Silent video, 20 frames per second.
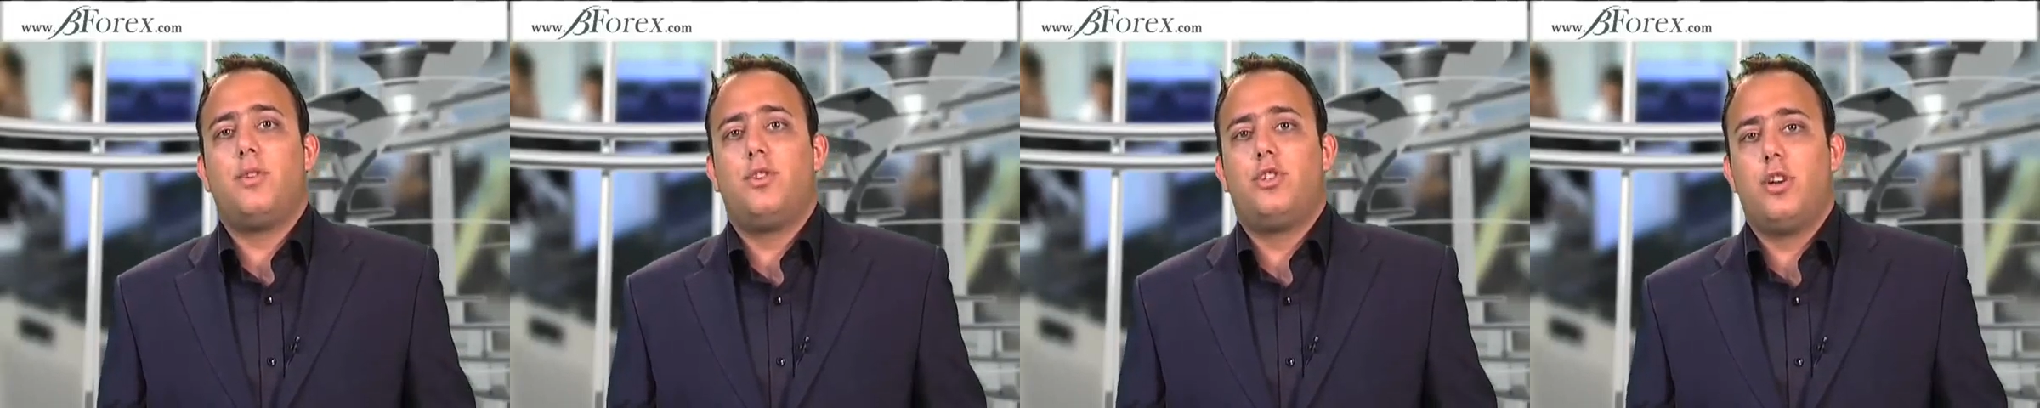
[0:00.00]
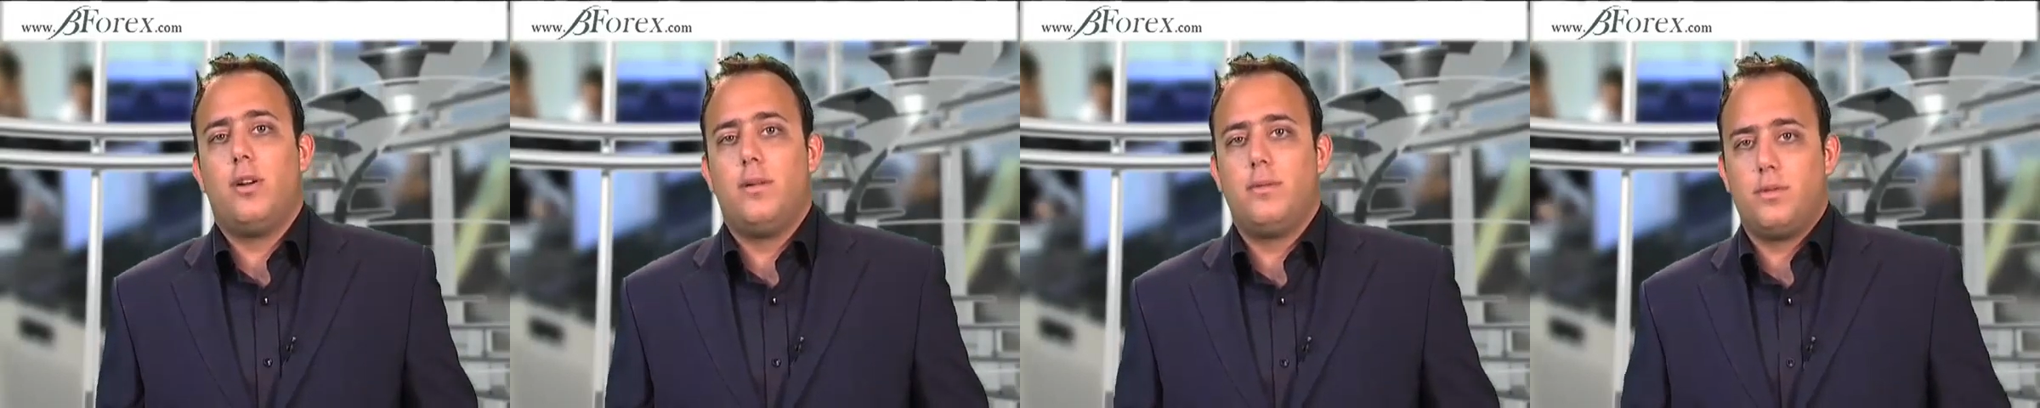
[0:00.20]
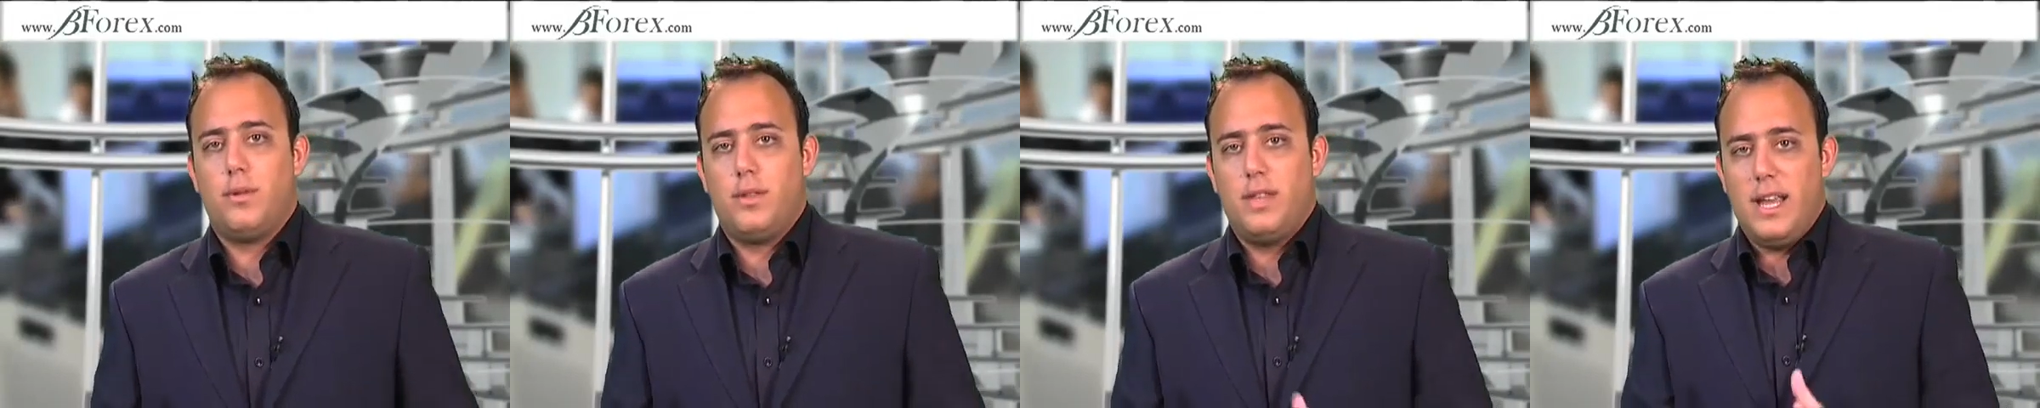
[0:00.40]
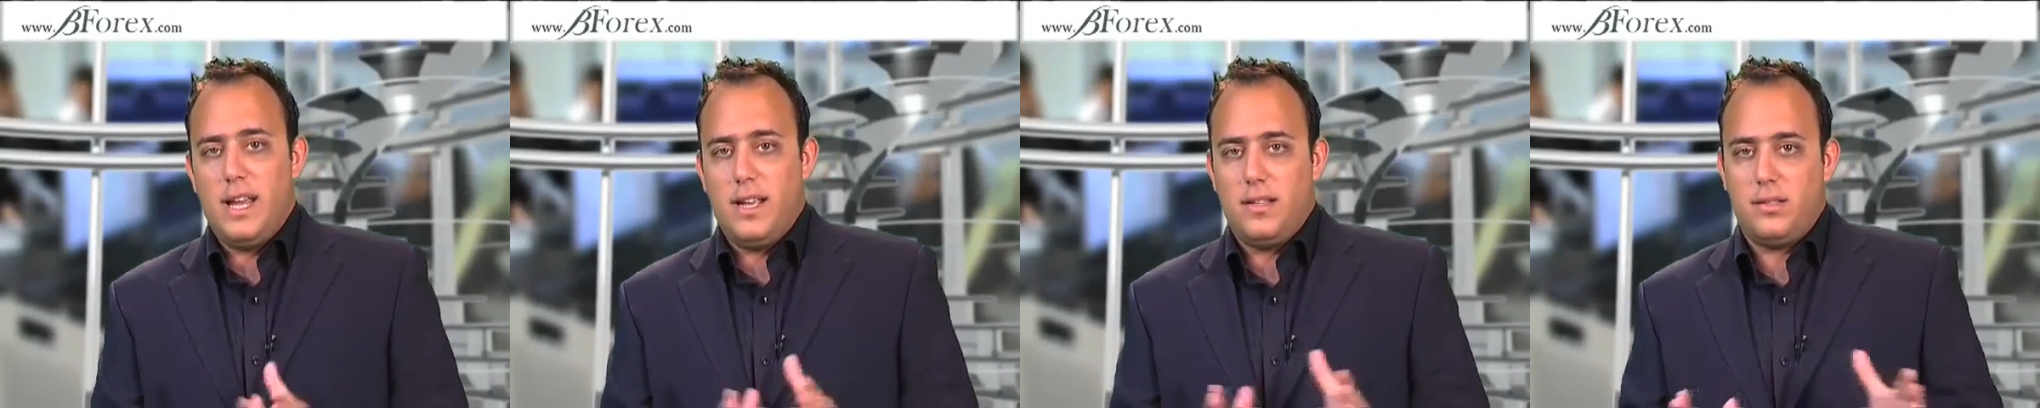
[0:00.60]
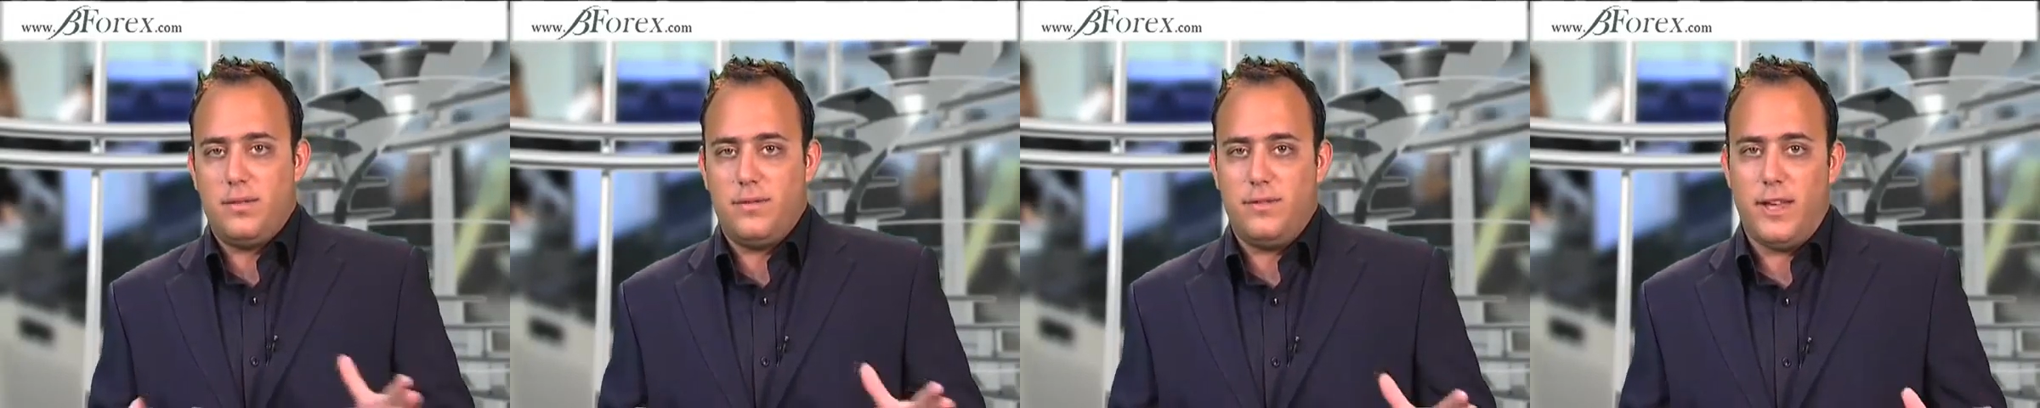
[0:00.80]
terms with
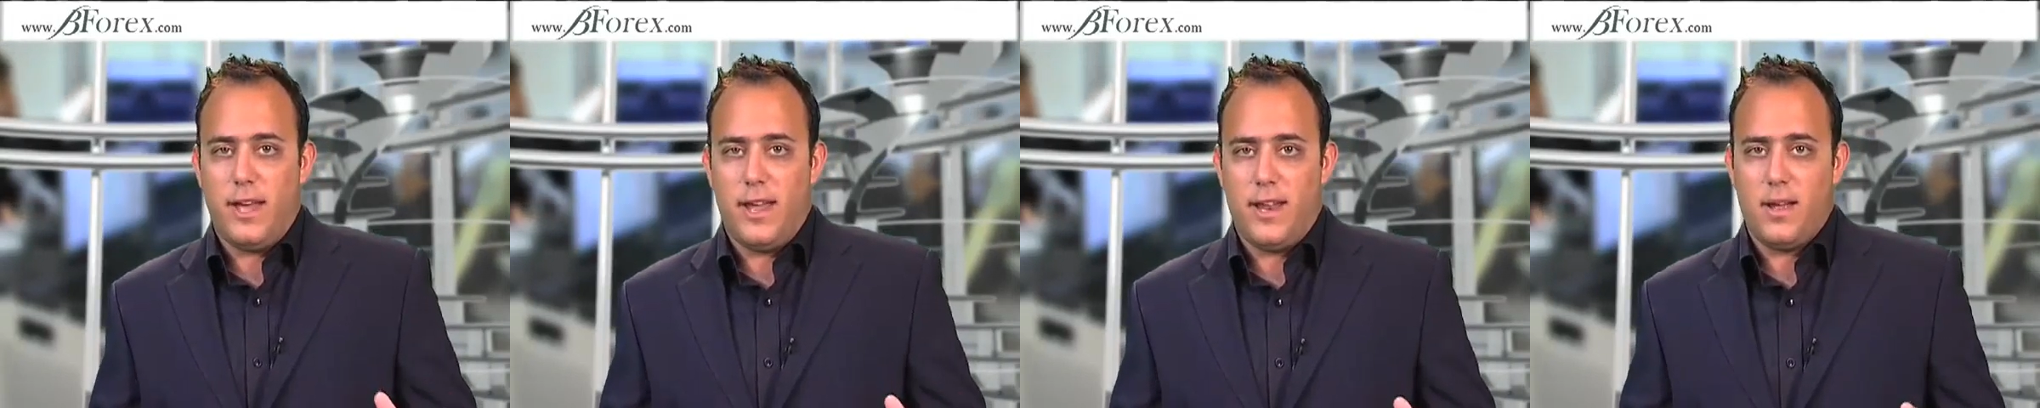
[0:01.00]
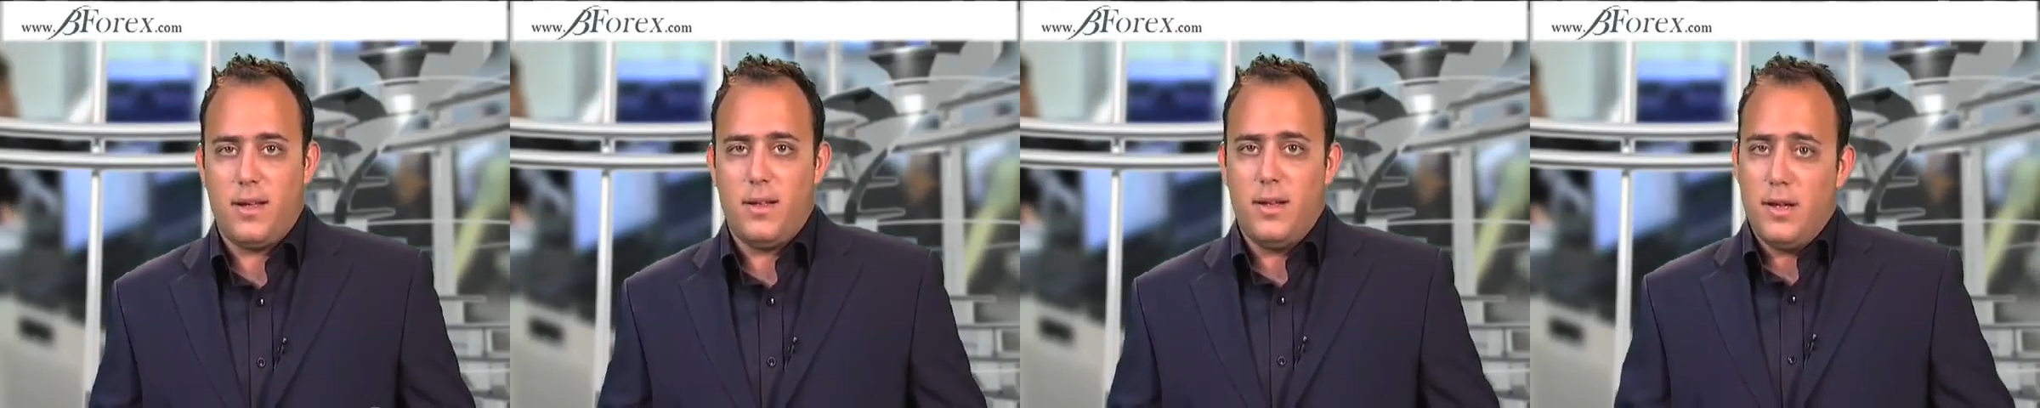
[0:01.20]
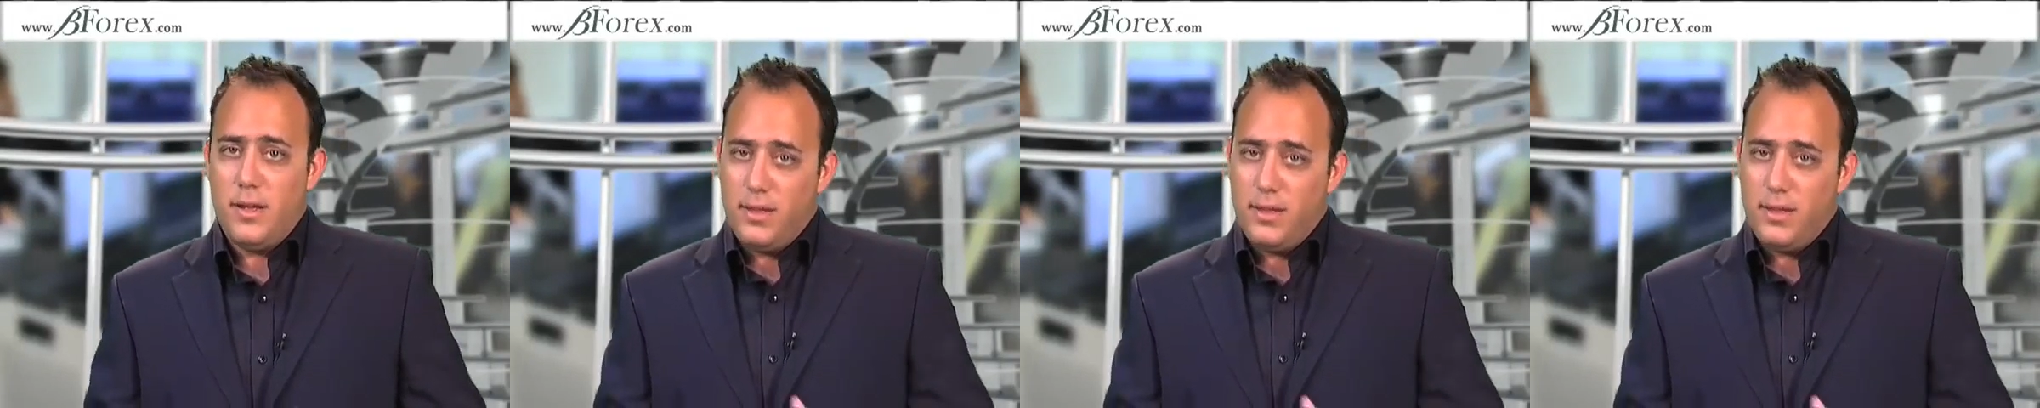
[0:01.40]
negative data.